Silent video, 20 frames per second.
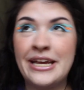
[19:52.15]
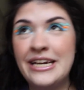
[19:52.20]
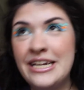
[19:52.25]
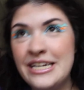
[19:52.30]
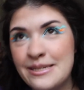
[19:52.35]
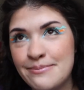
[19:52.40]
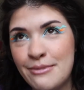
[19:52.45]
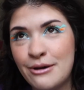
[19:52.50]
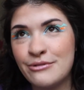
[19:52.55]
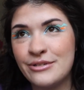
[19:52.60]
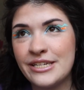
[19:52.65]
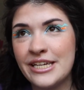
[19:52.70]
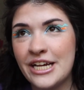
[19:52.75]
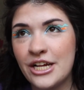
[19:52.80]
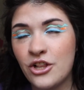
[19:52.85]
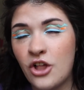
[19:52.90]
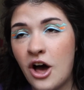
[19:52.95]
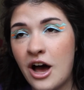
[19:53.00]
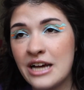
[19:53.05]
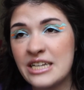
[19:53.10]
It is mostly
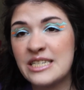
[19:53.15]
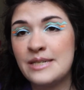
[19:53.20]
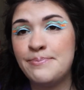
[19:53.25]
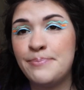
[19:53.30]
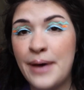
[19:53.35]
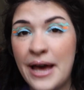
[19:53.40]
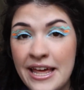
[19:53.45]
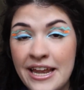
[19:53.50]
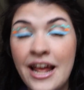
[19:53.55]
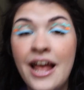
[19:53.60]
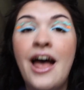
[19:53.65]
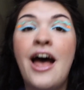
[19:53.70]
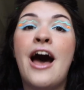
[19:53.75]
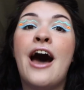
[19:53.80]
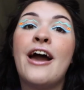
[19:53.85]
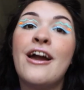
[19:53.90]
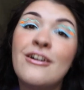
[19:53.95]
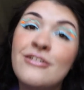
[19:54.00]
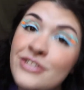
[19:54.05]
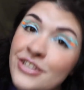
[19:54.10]
gloss, but
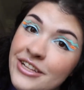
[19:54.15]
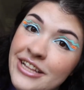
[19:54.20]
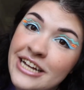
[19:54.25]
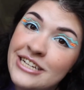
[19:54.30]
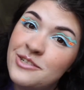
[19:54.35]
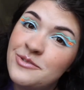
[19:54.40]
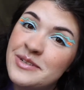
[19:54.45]
I also like